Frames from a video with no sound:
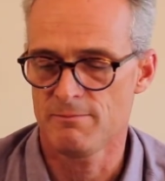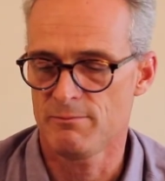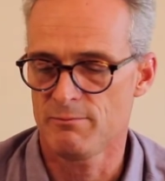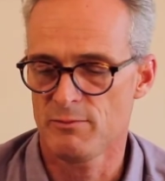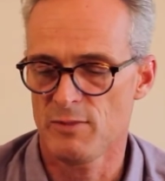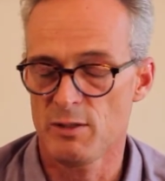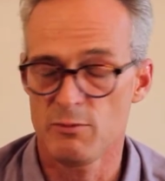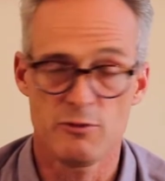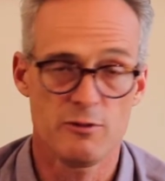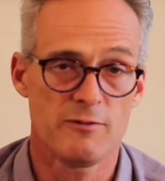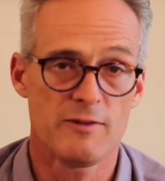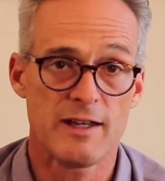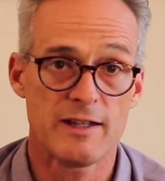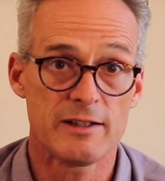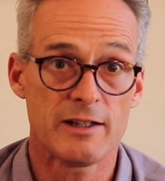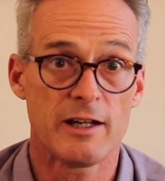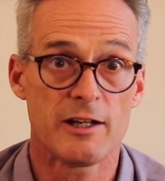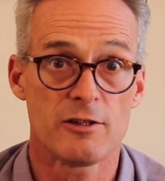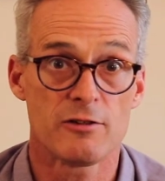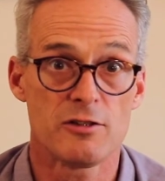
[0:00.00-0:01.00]
Maybe you've had
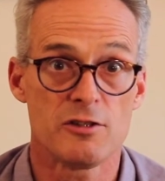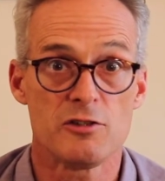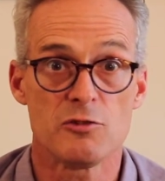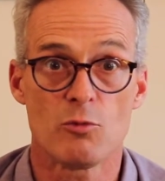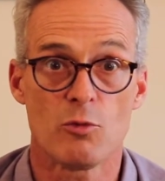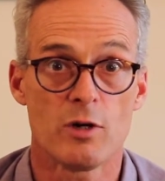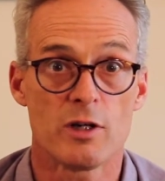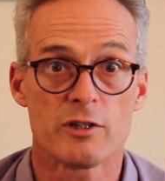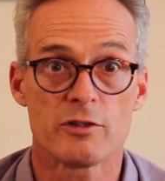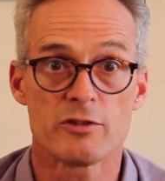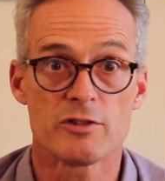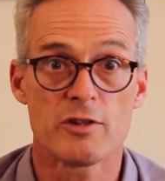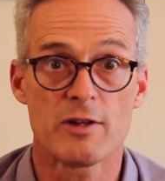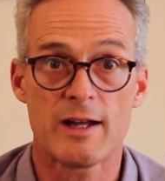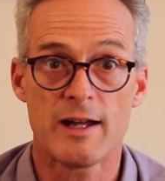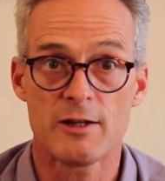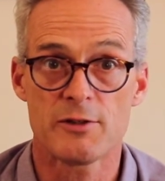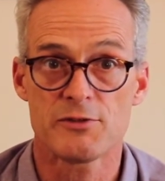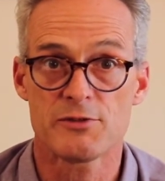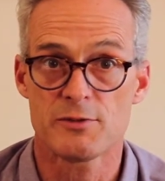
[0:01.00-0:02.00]
iron in your water in your
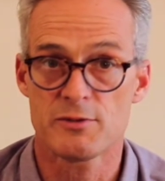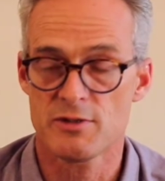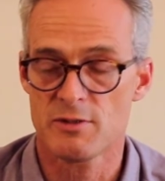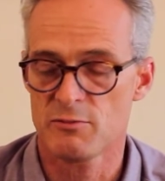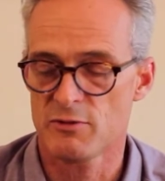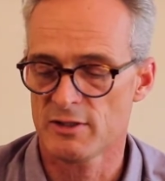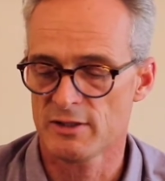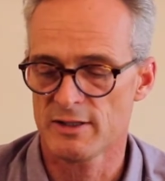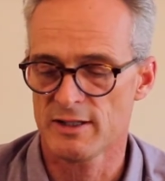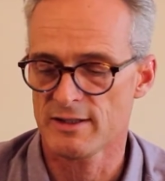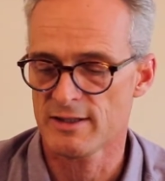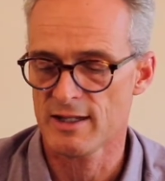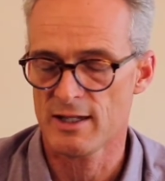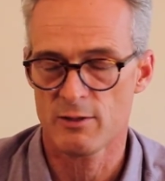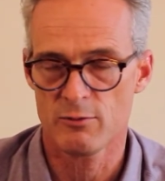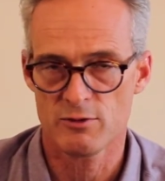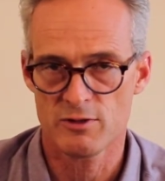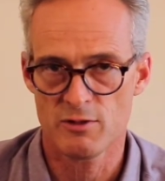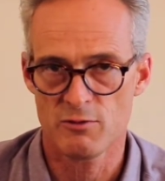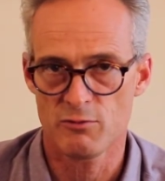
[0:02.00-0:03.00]
house or something like
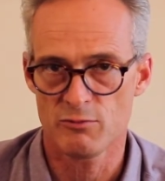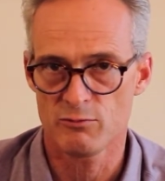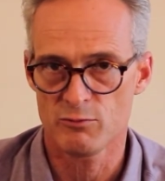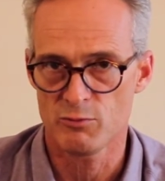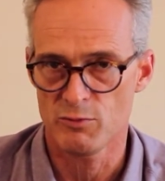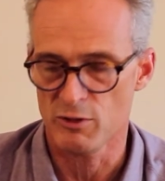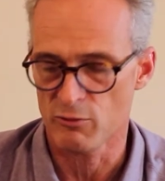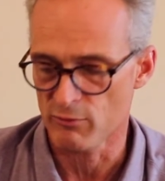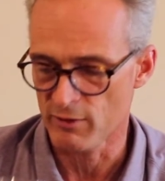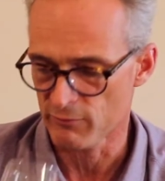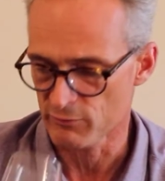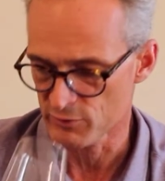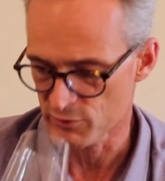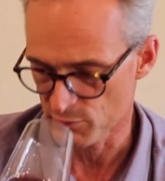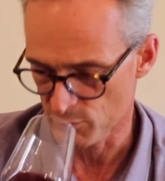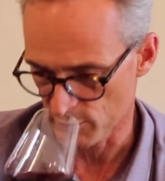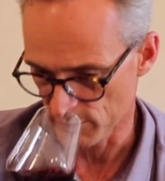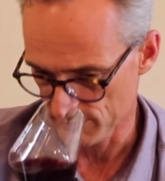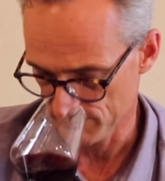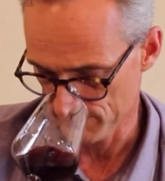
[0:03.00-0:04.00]
that. There would be a reference
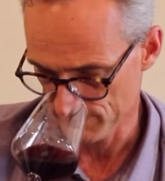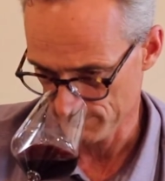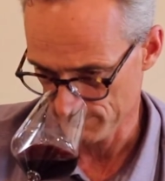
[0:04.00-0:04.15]
point.